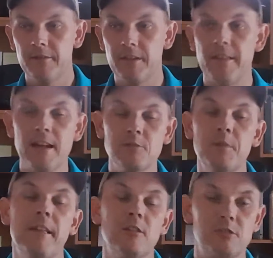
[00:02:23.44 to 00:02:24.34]
then that's
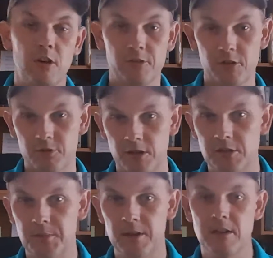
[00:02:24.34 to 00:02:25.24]
when they'll start to
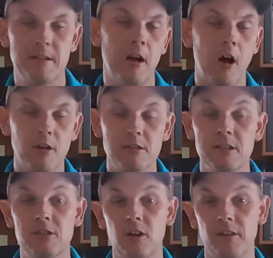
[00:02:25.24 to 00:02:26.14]
trust you because they'll
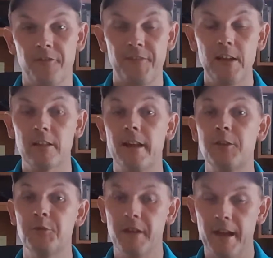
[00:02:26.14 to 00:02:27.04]
honestly start to feel
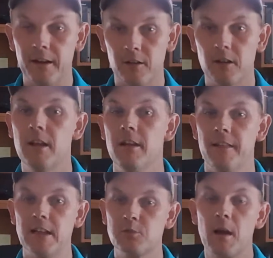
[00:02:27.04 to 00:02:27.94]
like you care.
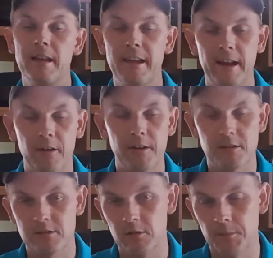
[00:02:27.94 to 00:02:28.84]
That's why caring
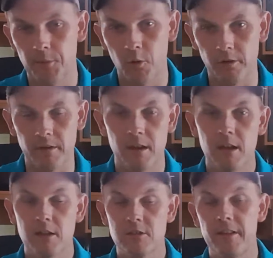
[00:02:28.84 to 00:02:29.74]
is so important.
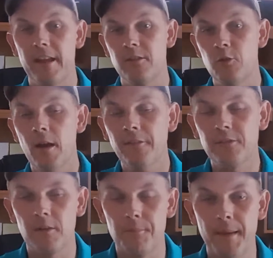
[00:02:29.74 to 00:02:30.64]
So they, you have
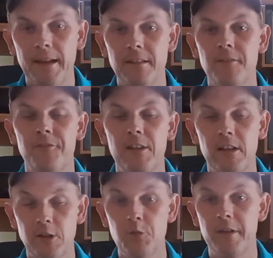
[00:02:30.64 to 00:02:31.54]
to make them feel
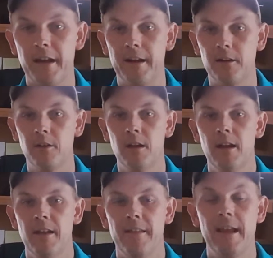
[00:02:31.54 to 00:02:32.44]
like you care.
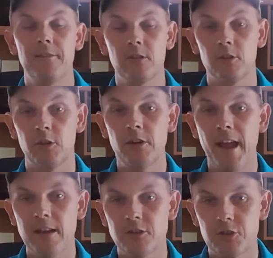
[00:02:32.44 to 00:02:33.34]
They have to learn
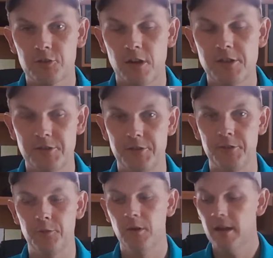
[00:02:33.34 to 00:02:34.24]
how to trust
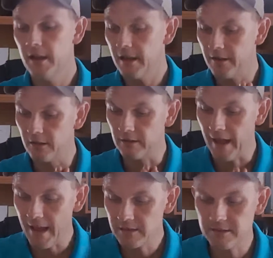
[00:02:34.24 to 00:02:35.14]
you. And the
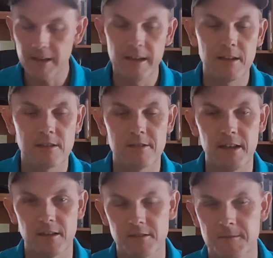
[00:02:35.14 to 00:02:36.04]
last thing is
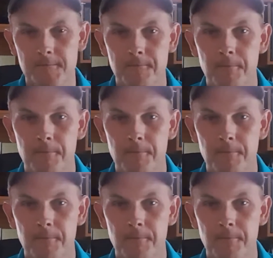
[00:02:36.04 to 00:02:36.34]
this.